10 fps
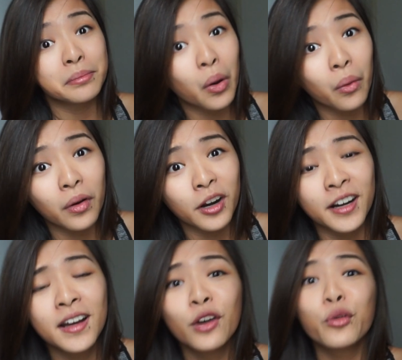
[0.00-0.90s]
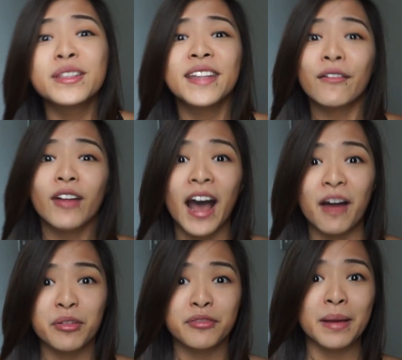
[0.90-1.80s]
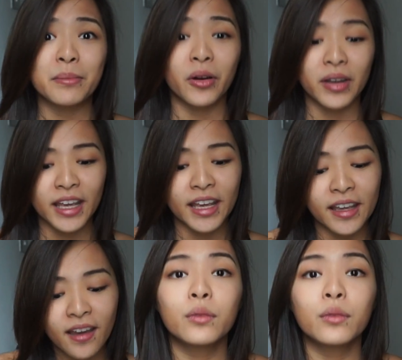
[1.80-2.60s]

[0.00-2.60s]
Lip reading: more, was never happy with my body.